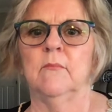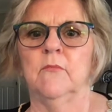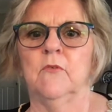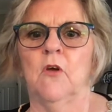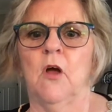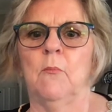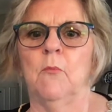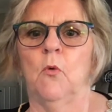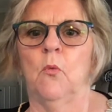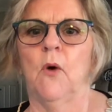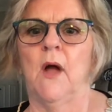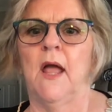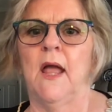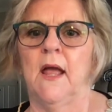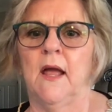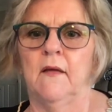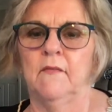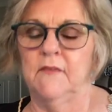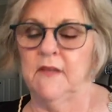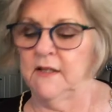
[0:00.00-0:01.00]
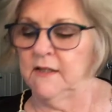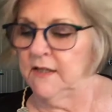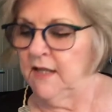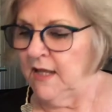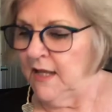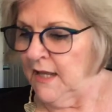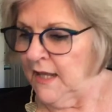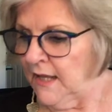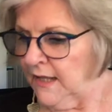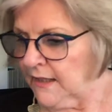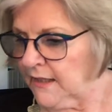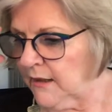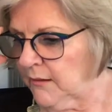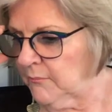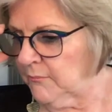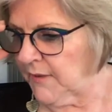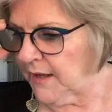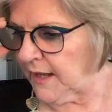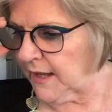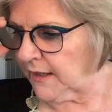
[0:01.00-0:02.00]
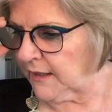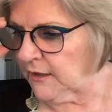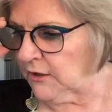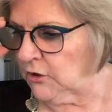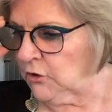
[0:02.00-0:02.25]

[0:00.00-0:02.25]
time away and then come back.